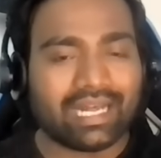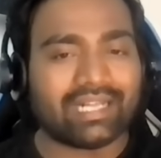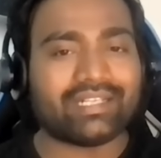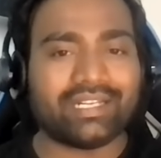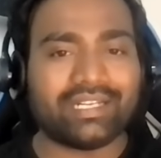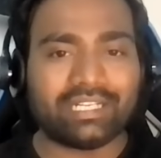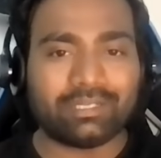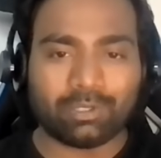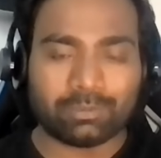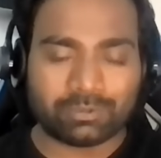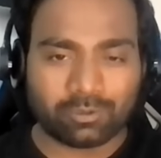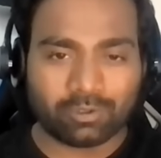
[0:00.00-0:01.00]
targeting
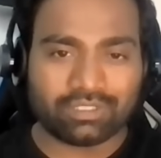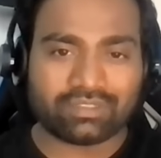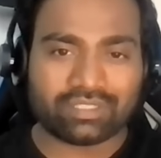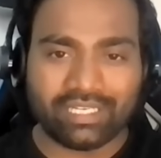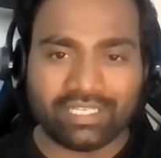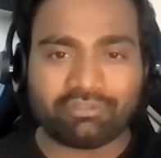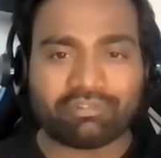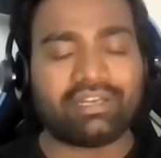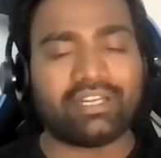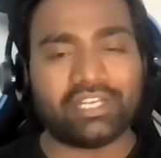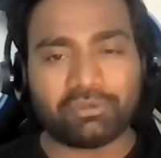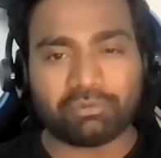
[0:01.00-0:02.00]
DevOps roles in
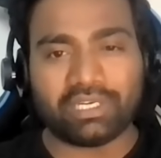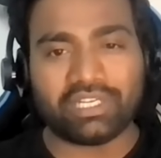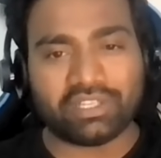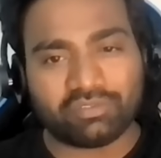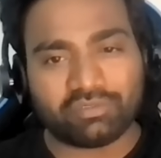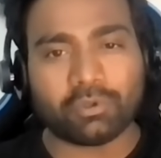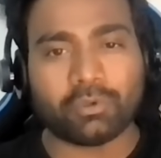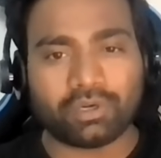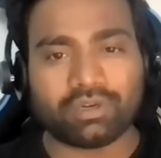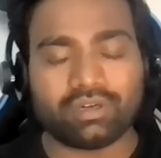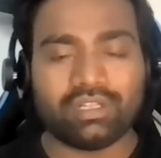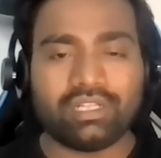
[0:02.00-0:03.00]

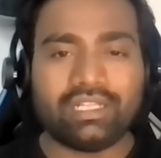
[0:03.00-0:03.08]
2024,